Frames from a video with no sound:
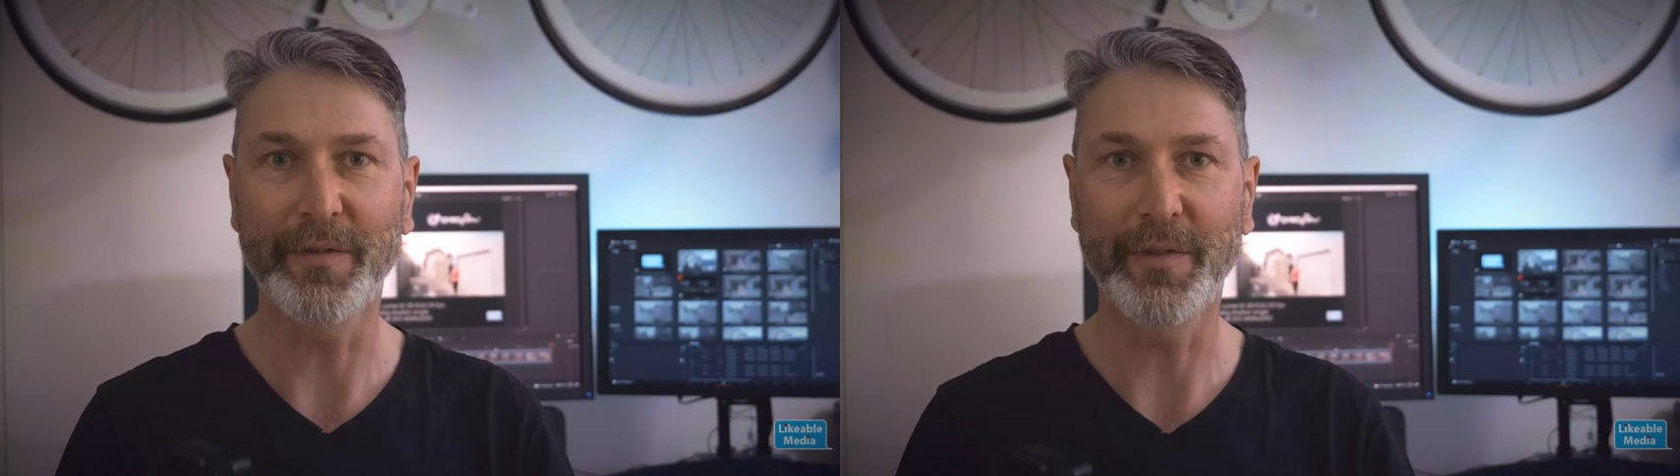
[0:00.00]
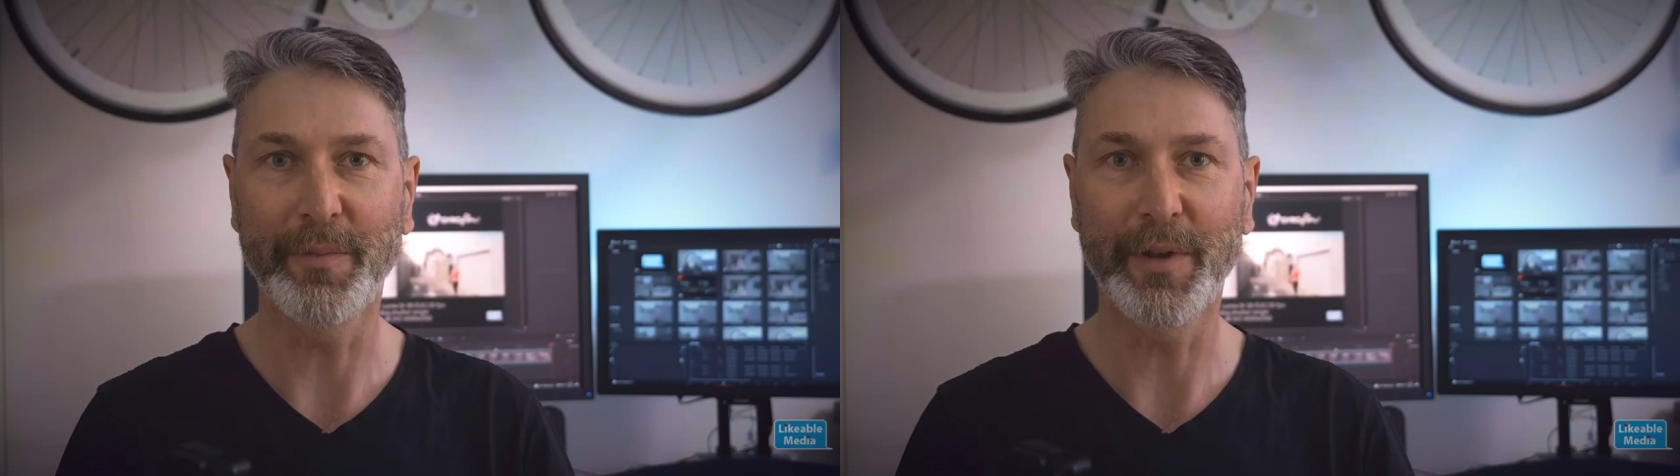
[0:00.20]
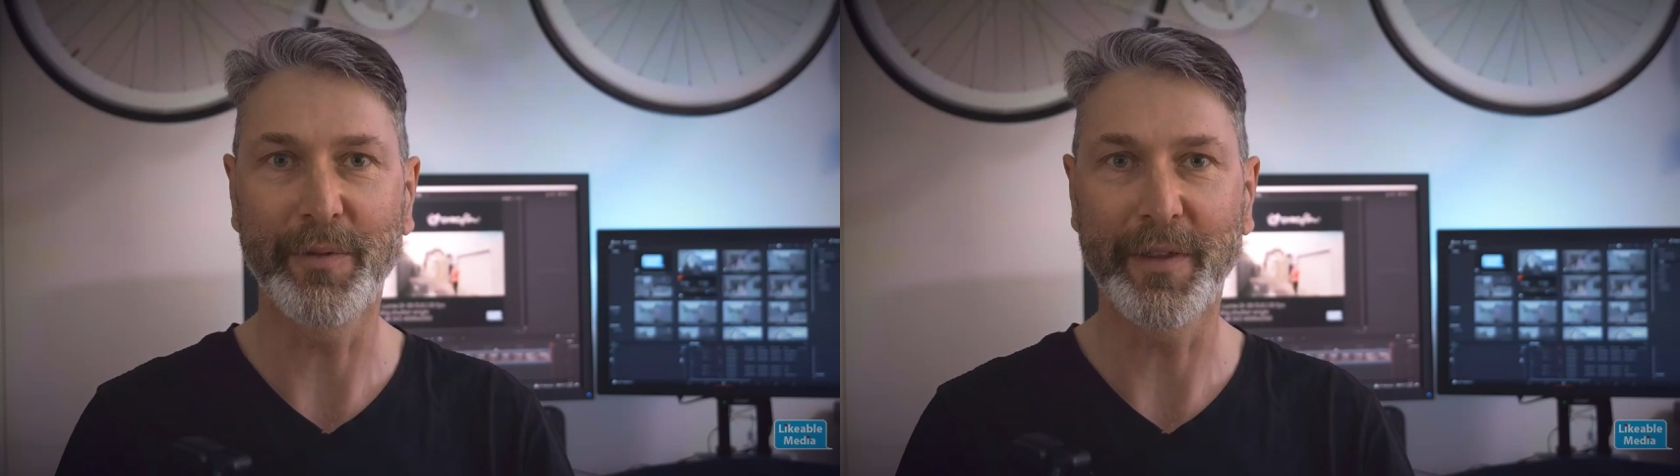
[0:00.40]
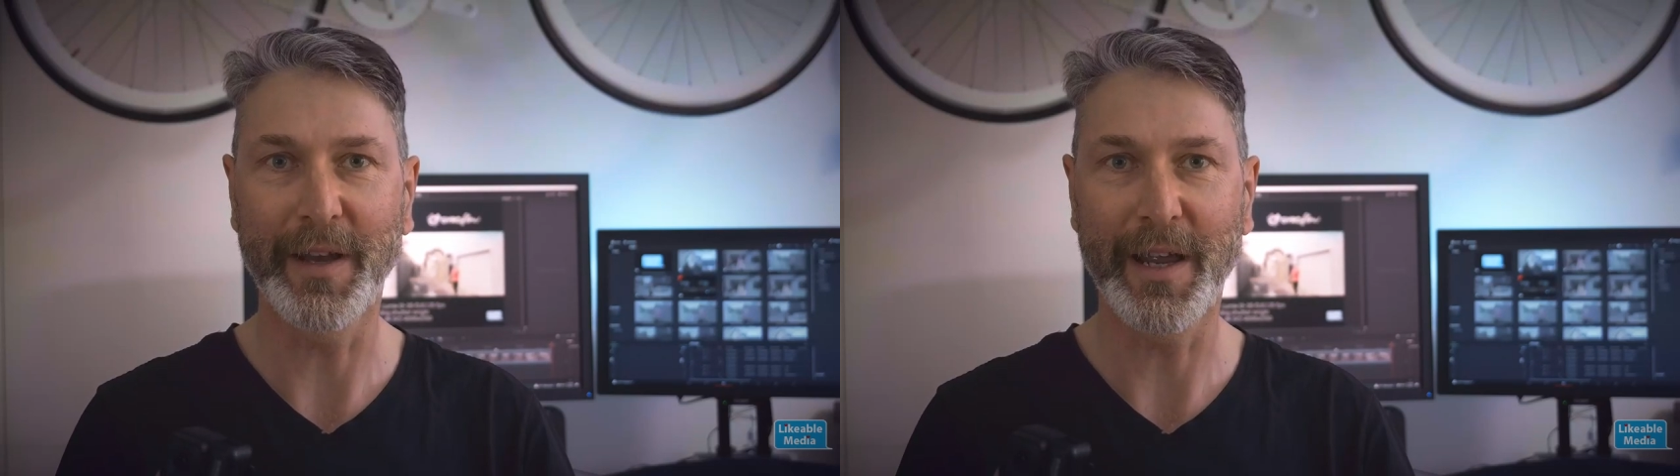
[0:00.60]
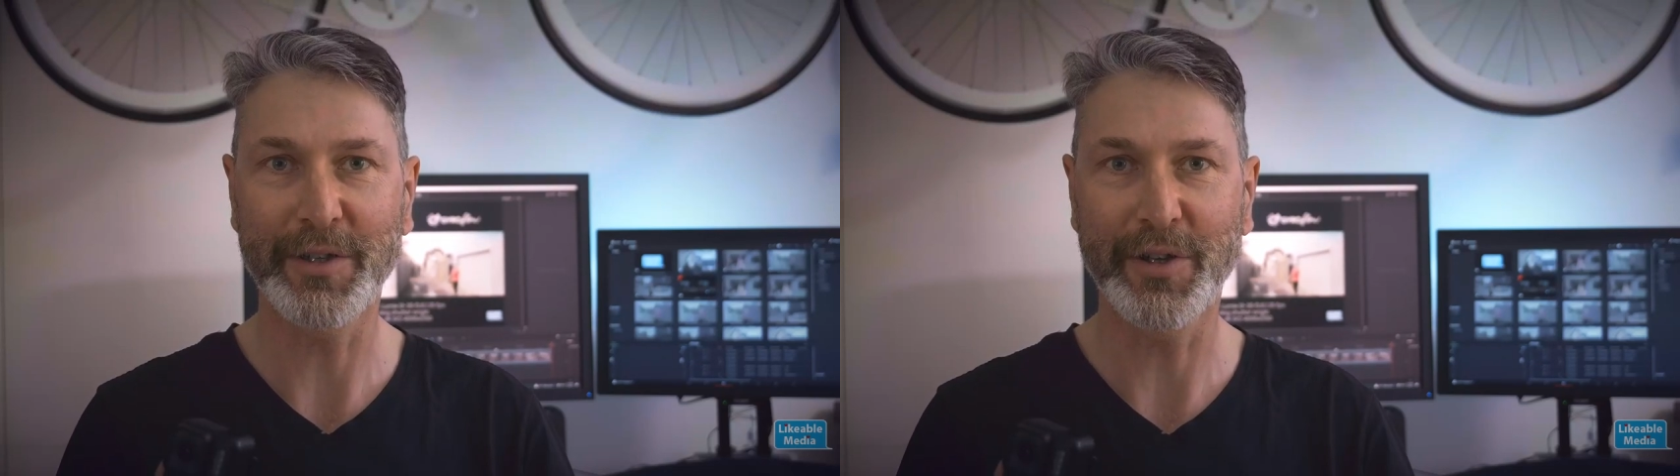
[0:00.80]
of filming with
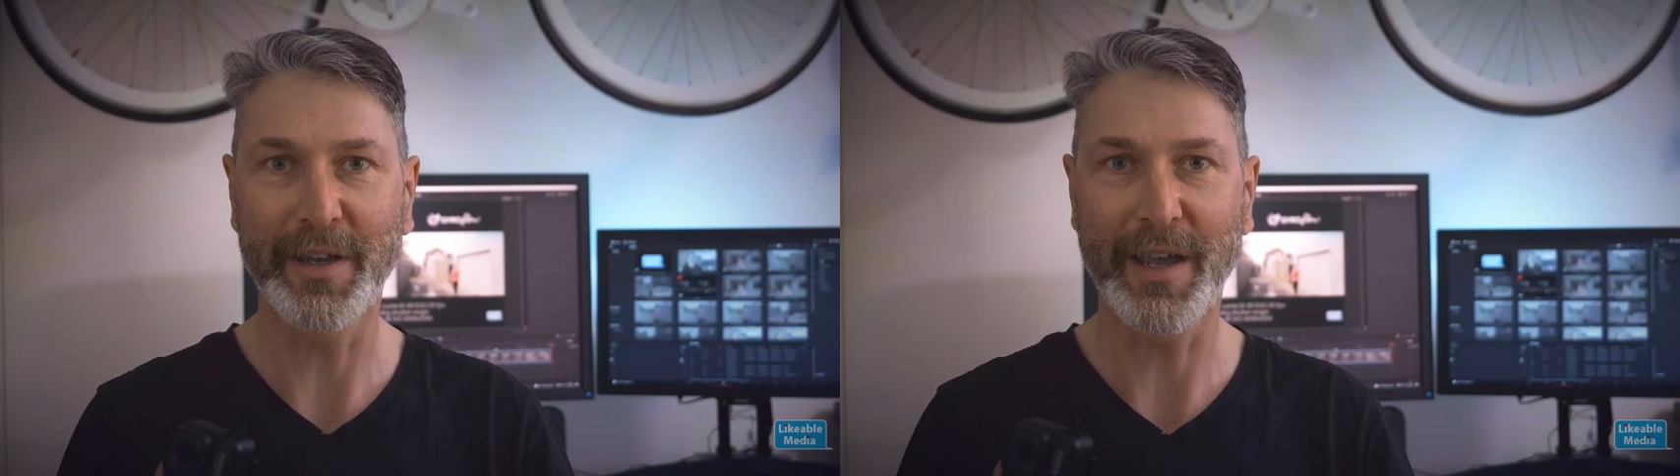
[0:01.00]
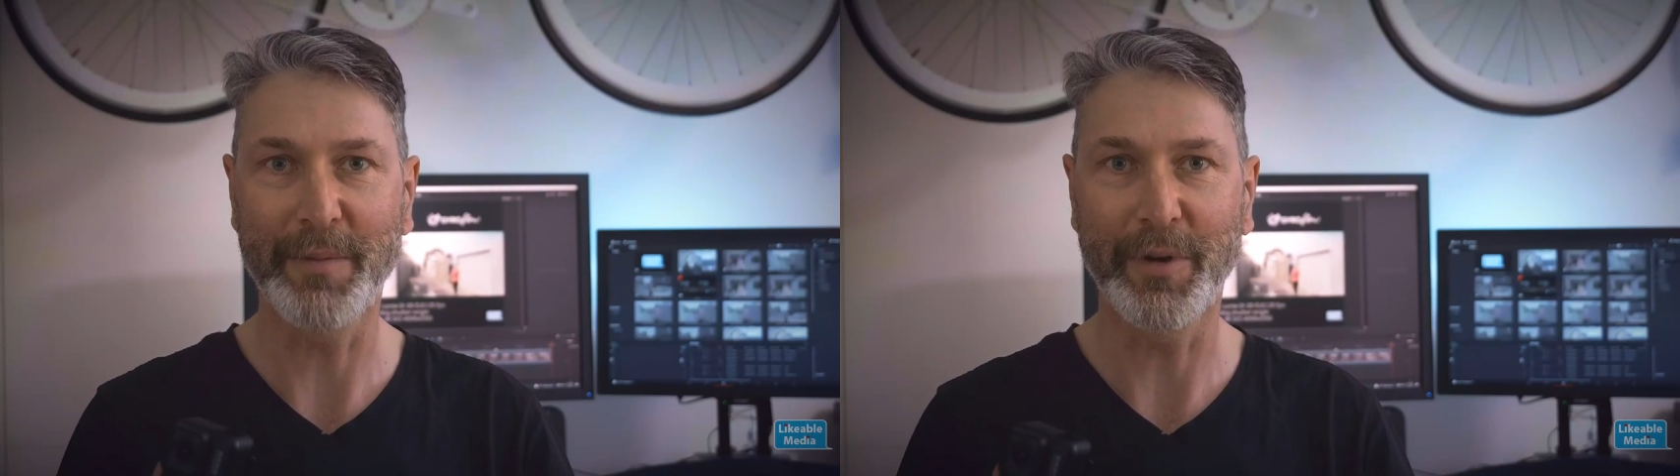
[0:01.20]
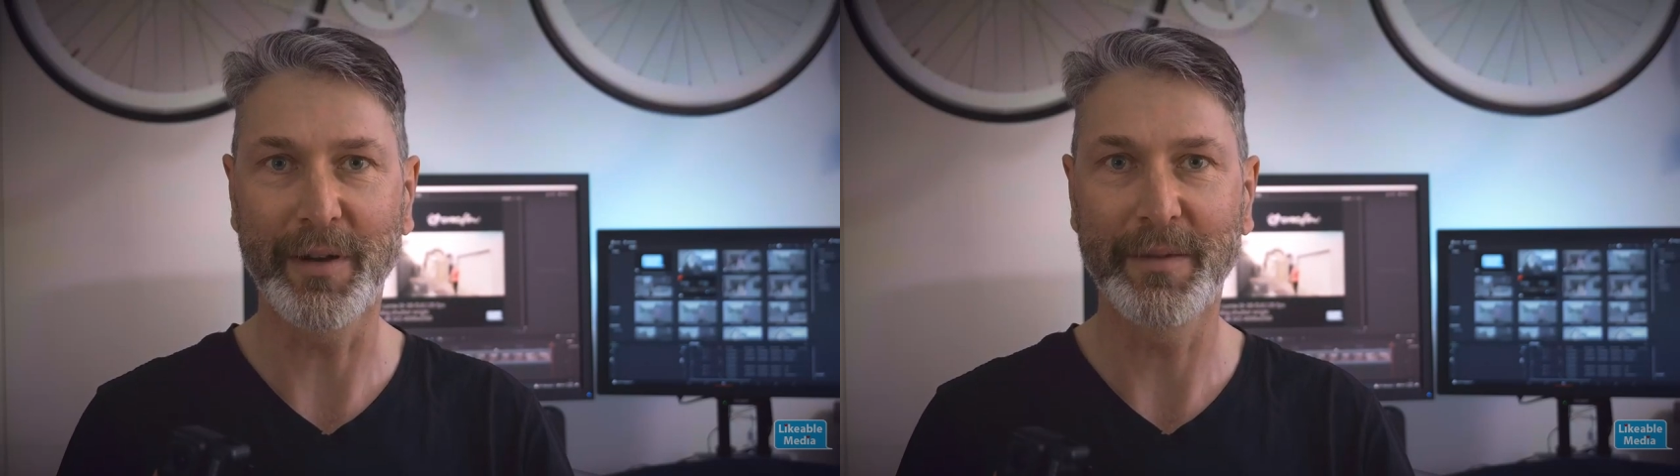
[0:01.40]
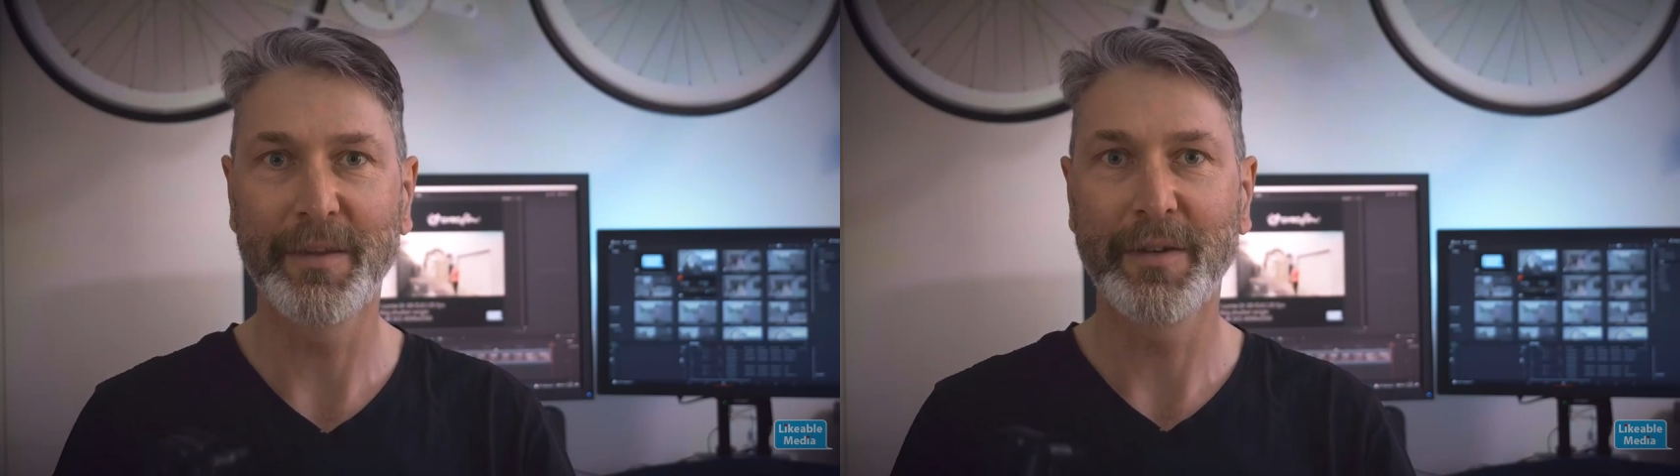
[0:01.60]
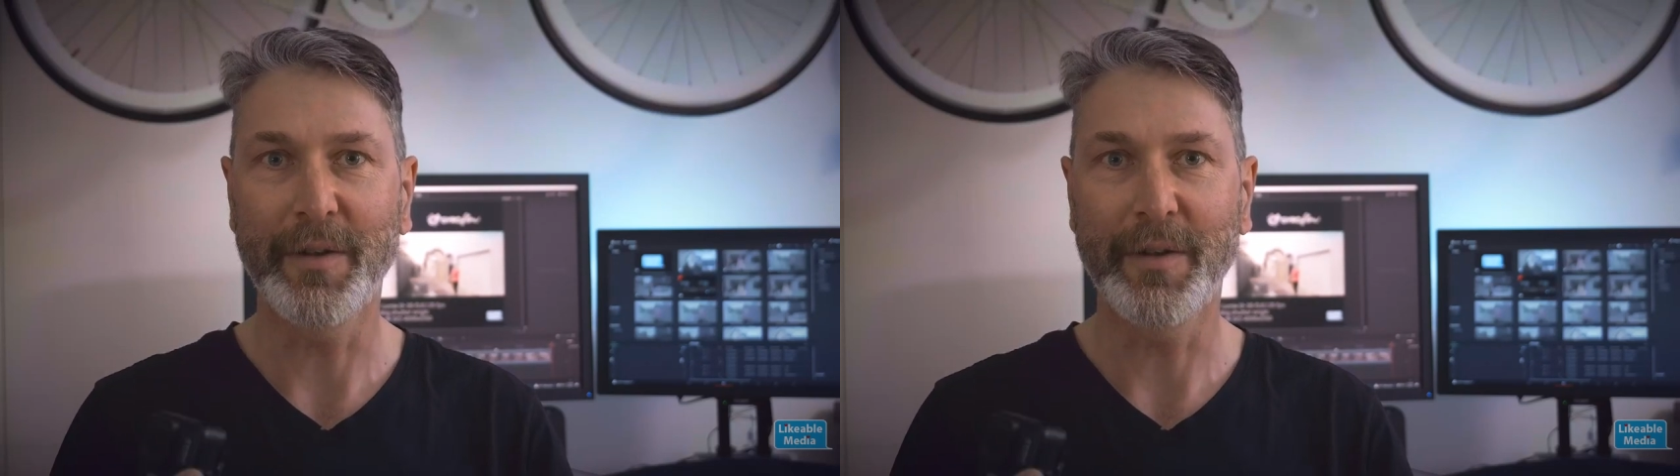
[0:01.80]
an action camera.